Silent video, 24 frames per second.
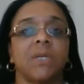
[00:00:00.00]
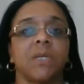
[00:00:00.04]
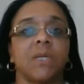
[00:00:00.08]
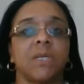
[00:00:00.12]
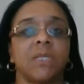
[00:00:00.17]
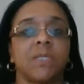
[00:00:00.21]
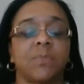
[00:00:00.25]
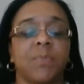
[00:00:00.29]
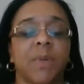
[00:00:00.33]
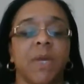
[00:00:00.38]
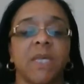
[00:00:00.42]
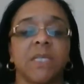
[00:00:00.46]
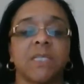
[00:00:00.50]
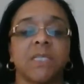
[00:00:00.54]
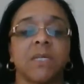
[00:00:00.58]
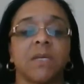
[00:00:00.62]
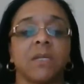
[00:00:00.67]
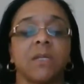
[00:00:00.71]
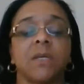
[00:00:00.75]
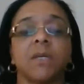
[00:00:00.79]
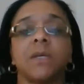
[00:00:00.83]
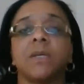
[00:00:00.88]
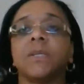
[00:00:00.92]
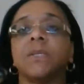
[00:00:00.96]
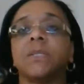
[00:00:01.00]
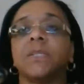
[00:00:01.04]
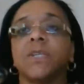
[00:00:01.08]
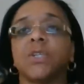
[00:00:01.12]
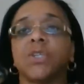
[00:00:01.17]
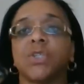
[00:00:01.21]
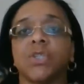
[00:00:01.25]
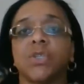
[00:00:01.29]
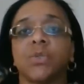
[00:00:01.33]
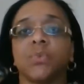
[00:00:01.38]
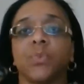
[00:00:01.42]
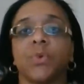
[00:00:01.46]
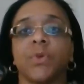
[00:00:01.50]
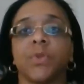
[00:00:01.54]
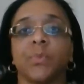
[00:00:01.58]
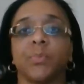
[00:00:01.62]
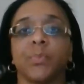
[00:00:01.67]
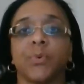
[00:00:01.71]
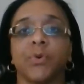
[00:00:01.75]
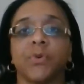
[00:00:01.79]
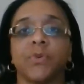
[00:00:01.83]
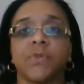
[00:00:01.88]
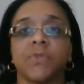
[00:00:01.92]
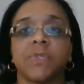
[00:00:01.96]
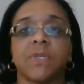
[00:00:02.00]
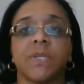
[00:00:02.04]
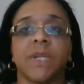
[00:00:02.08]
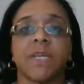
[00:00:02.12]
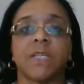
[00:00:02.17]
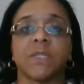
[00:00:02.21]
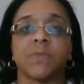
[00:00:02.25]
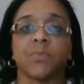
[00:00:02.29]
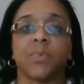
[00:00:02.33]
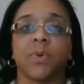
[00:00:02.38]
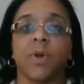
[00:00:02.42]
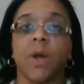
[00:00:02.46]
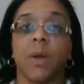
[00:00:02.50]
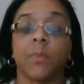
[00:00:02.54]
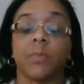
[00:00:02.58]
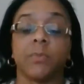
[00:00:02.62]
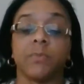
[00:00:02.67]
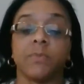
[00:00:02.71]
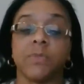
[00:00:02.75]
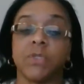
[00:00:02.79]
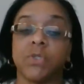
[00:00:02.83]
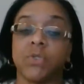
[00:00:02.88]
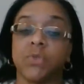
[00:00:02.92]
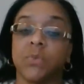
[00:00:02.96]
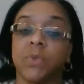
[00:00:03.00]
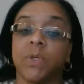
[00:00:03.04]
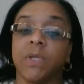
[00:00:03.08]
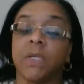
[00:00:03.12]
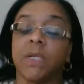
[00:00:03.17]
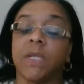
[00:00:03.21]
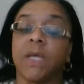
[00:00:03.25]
is basically a condition where the person has problems doing